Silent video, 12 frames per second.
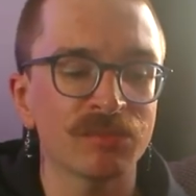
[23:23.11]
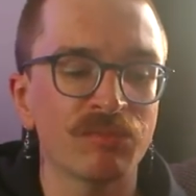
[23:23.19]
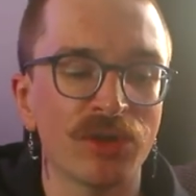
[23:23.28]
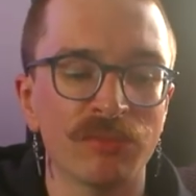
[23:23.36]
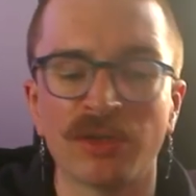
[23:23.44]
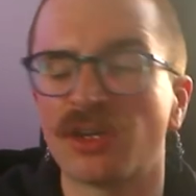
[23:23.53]

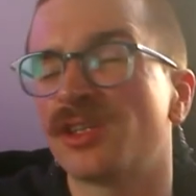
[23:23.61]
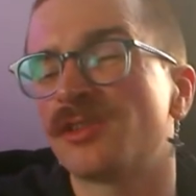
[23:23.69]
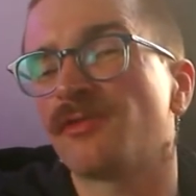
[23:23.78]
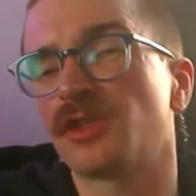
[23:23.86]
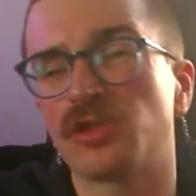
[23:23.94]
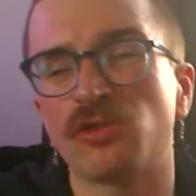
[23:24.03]
but because
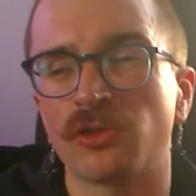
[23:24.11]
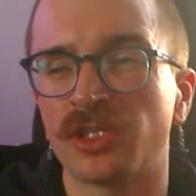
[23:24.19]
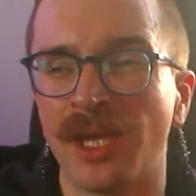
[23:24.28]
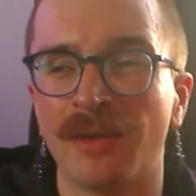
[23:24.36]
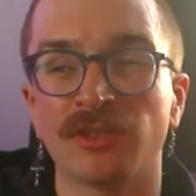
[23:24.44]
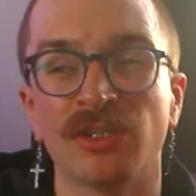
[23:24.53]
of the short
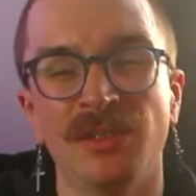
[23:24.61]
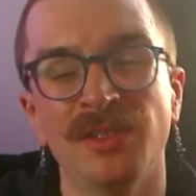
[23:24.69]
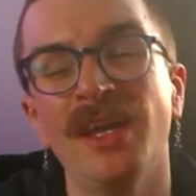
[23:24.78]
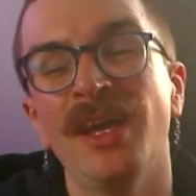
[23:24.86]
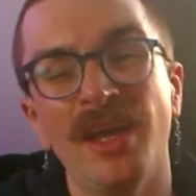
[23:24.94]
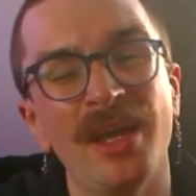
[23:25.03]
chapters,
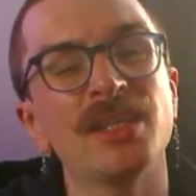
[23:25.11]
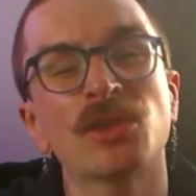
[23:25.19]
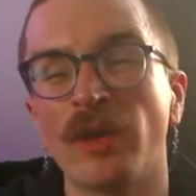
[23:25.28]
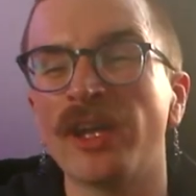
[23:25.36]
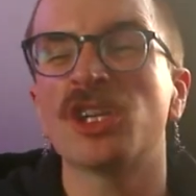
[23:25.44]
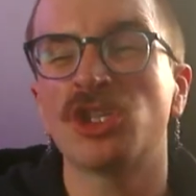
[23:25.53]
it's
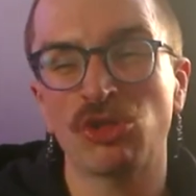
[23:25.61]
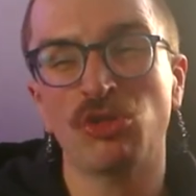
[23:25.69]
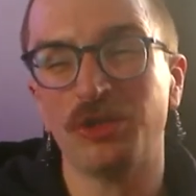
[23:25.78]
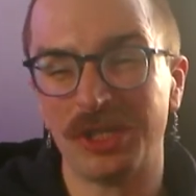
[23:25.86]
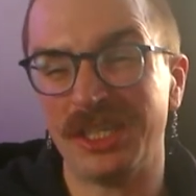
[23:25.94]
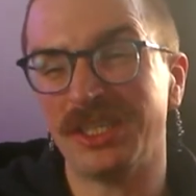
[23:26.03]
quite a
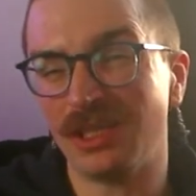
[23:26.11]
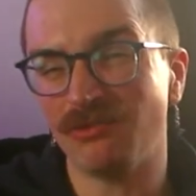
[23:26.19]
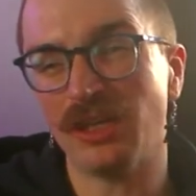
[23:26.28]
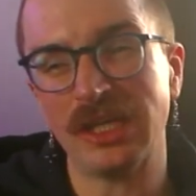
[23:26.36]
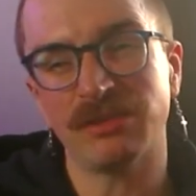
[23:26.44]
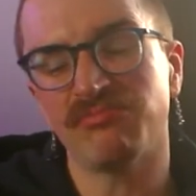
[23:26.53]
short, easy
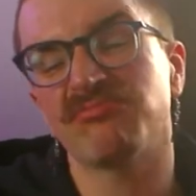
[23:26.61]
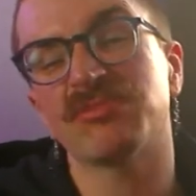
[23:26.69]
read.